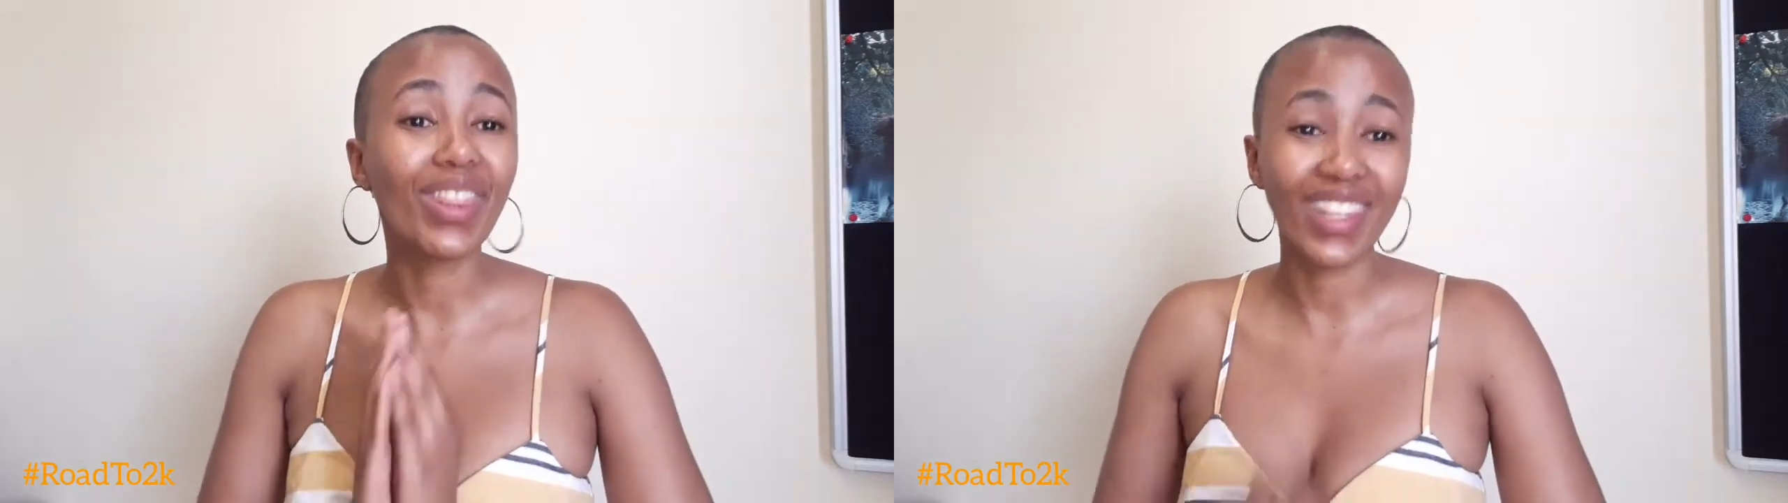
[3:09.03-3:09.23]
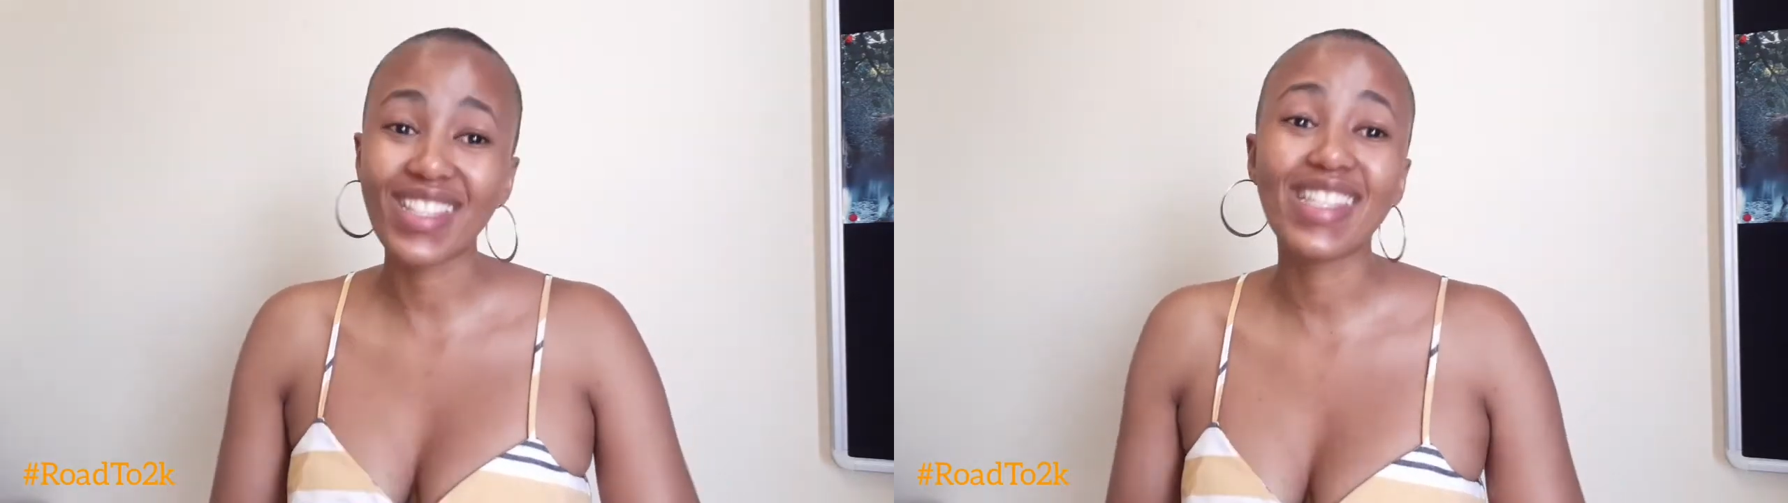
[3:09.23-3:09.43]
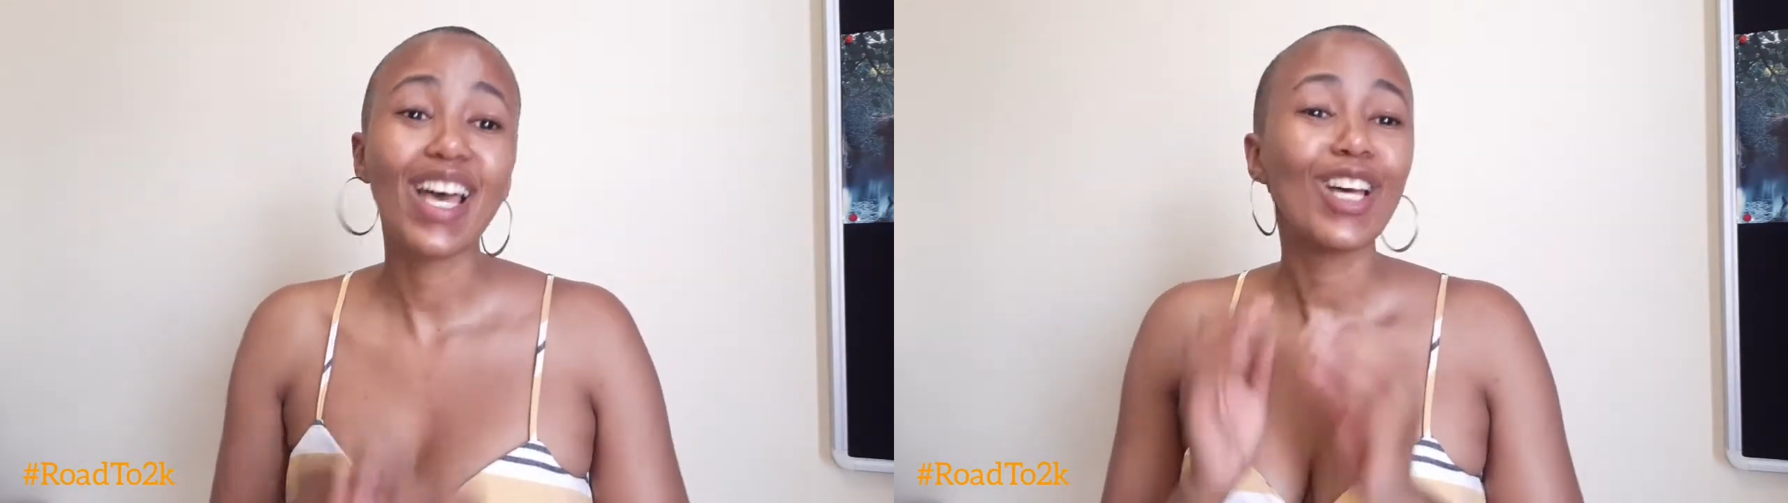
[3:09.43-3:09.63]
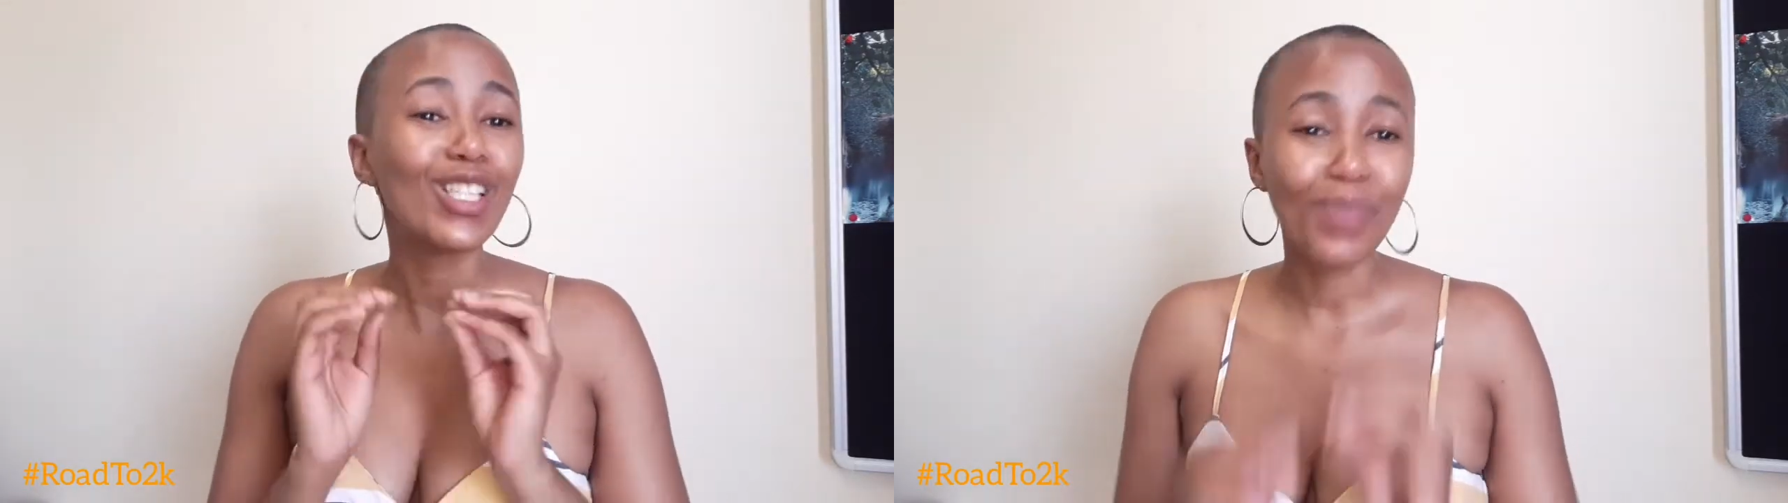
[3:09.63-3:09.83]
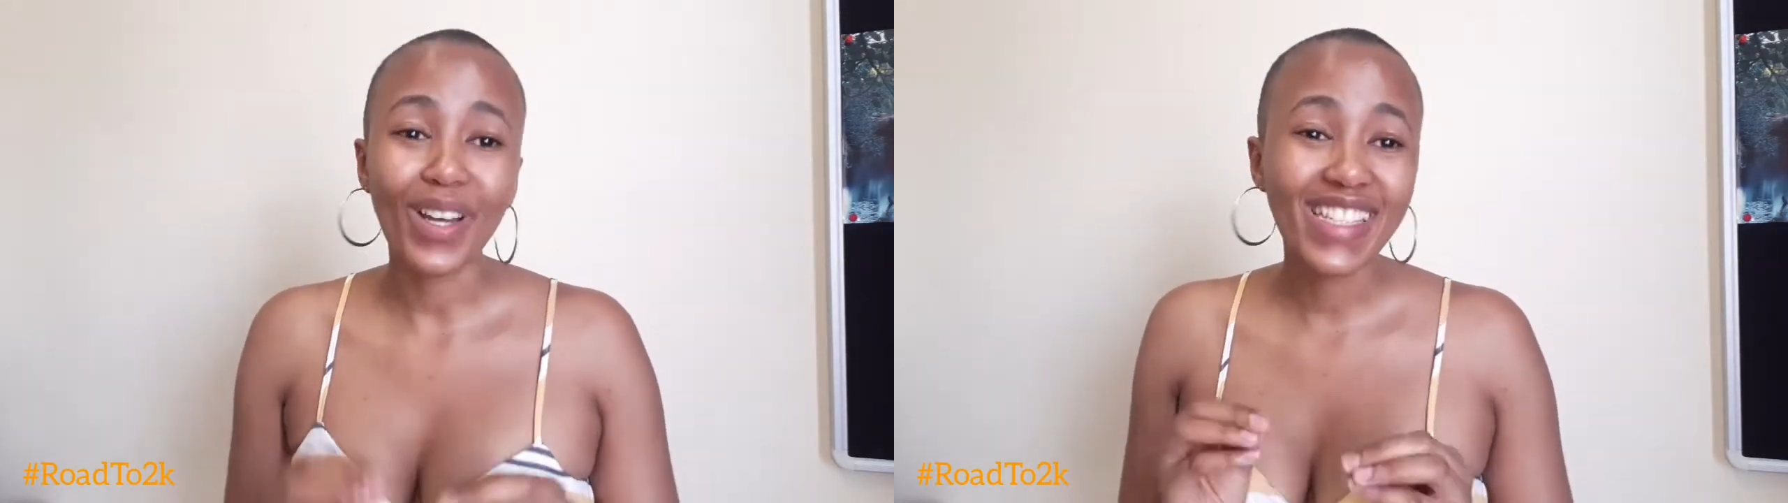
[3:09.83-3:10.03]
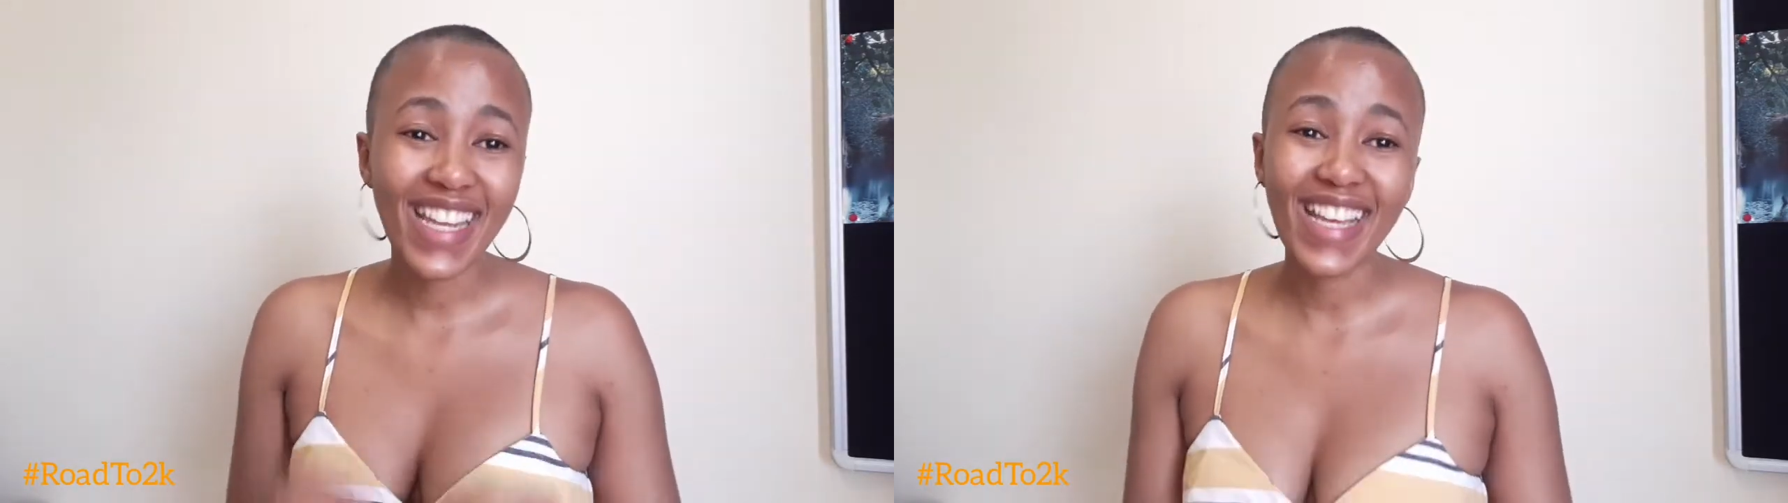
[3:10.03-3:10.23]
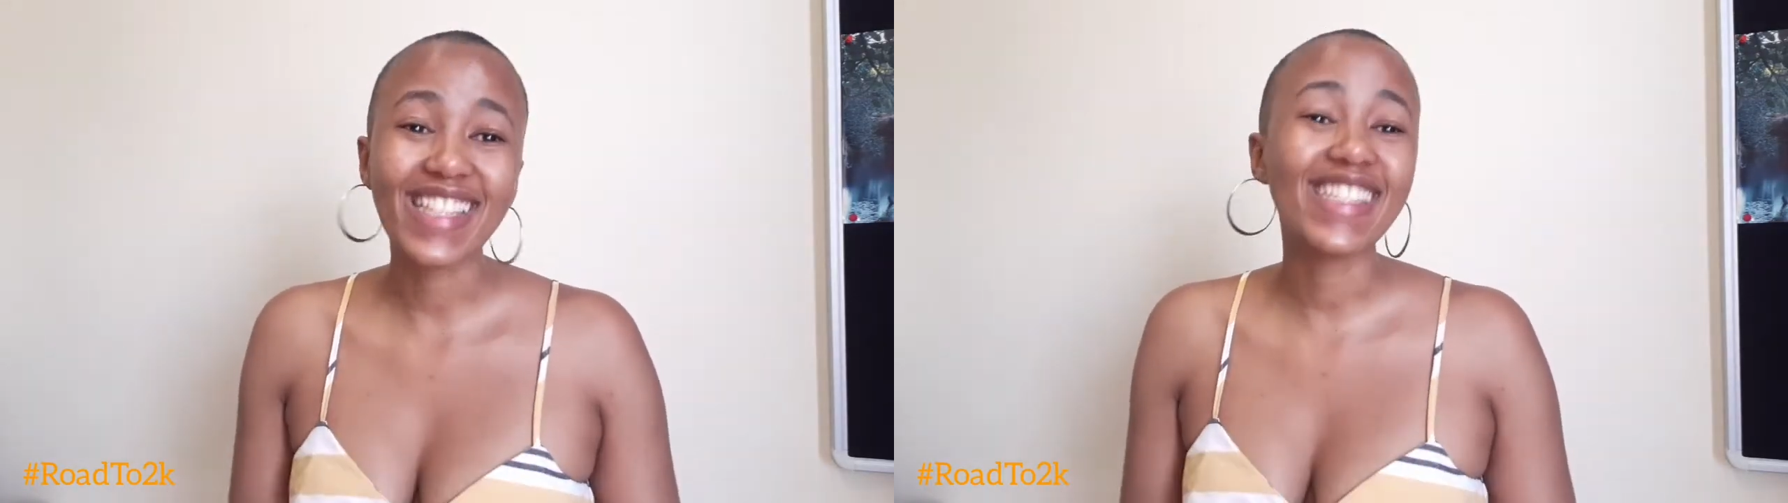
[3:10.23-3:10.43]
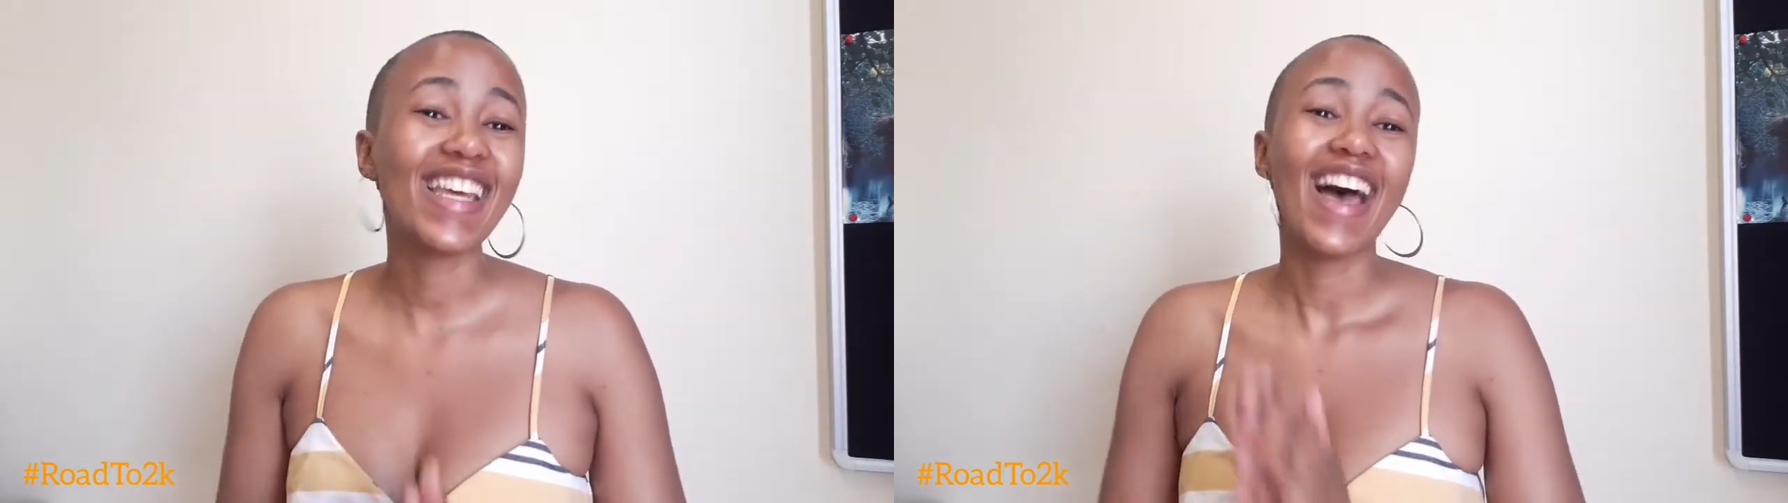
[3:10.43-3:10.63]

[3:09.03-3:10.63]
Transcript: this spot test